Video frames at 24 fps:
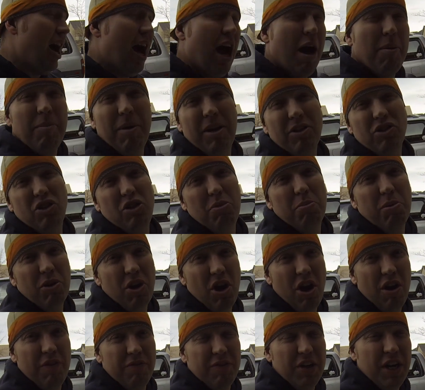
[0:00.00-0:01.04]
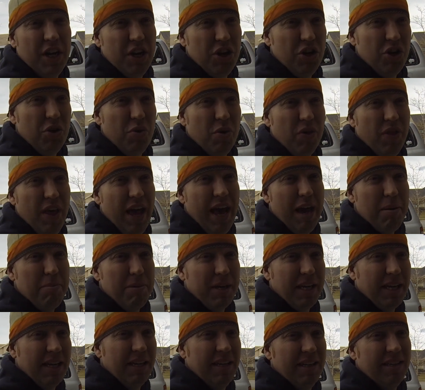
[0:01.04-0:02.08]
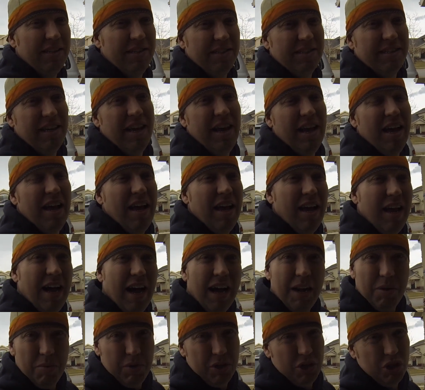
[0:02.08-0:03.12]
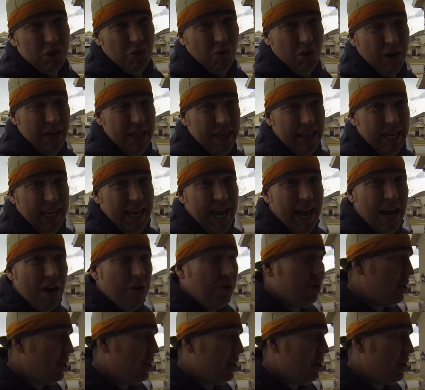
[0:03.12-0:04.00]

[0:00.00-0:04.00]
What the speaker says: I'm not super confident in doing that because I don't want to short anything out.